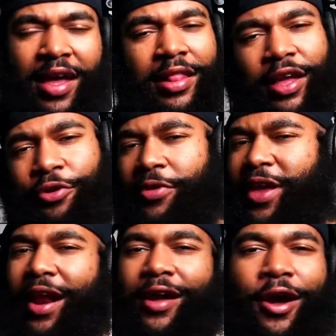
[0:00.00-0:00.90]
Like, do we
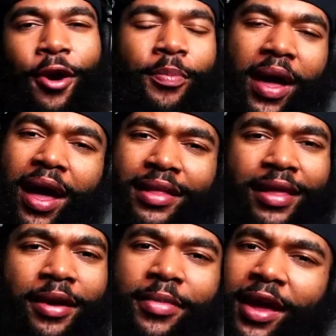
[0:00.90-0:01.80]
gotta go back?
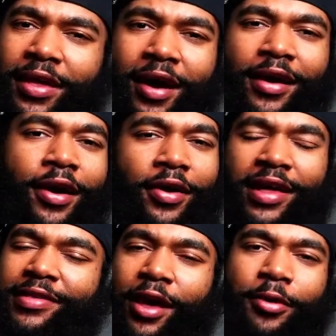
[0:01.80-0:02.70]
Like, man, y'all go ahead and
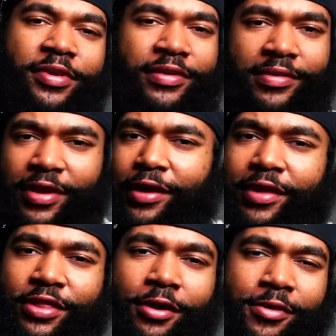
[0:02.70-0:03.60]
tell me some songs
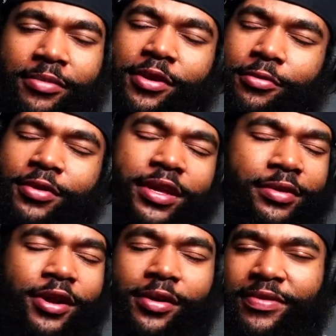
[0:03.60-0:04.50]
that y'all want me to read. You
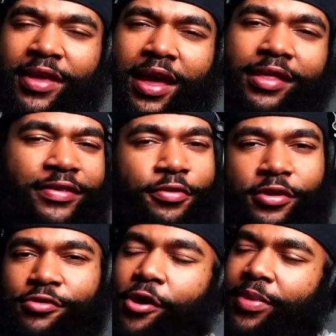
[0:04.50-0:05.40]
know what I'm saying? Let's do a
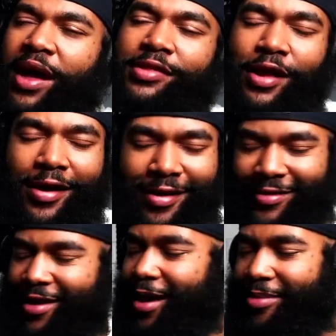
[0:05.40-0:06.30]
throwback
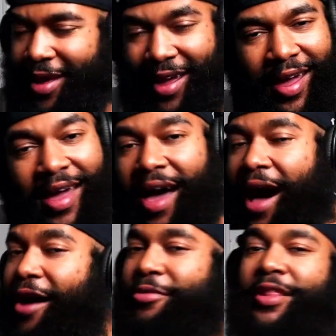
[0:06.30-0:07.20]
Thursday, man.
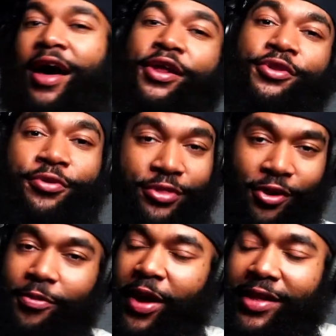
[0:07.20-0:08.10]
I would love to do a
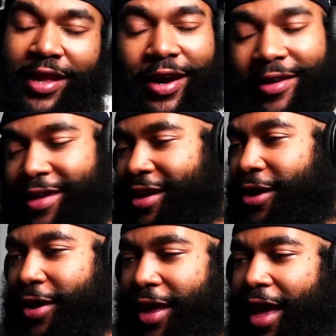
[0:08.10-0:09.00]
throwback Thursday, no
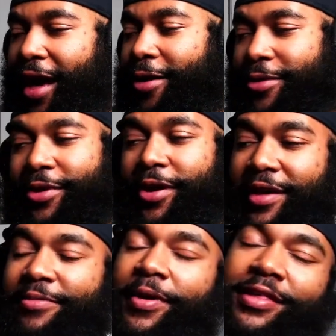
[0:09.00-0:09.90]
cap. You know,
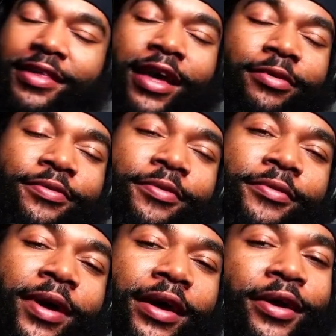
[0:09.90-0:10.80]
especially coming from the
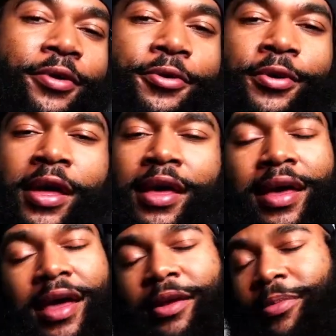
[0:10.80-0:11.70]
wrecking crew
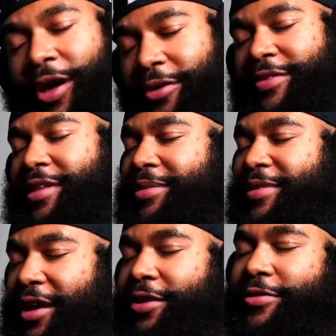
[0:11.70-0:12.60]
and them ghosts
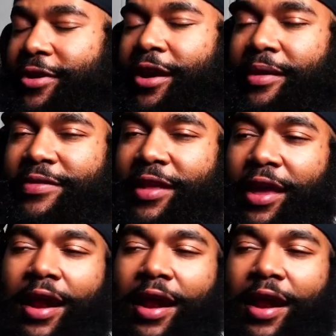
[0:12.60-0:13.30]
themselves. You know what I'm saying?